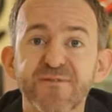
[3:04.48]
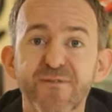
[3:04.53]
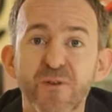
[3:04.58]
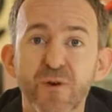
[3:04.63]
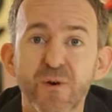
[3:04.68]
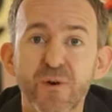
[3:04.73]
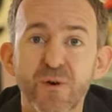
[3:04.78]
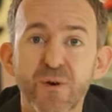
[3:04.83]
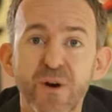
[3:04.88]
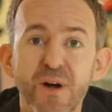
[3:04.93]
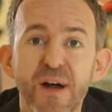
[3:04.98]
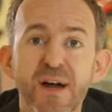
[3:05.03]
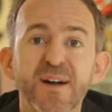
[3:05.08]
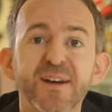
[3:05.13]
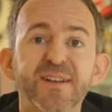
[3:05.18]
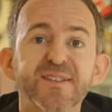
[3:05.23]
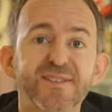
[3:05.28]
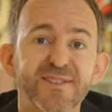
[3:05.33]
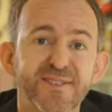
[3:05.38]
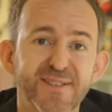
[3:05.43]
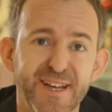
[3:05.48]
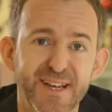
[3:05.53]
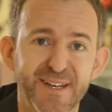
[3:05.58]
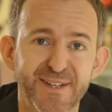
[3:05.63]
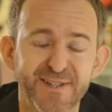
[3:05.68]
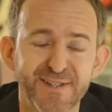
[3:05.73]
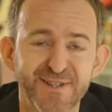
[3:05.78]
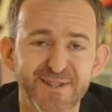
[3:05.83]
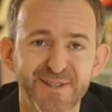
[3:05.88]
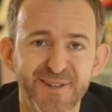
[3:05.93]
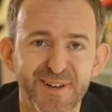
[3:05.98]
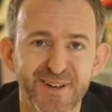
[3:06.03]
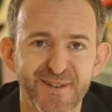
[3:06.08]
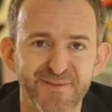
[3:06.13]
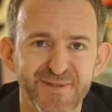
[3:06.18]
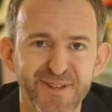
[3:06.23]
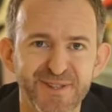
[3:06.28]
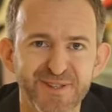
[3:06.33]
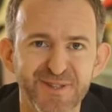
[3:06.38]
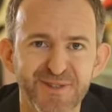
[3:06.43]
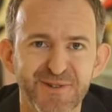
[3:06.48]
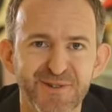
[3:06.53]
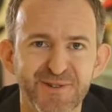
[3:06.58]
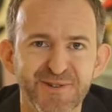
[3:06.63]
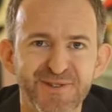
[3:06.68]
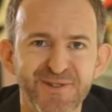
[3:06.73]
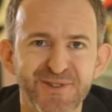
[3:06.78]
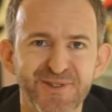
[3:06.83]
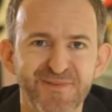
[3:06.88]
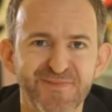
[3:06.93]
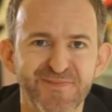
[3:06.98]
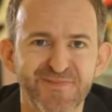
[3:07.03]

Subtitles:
4 and 6 of this course.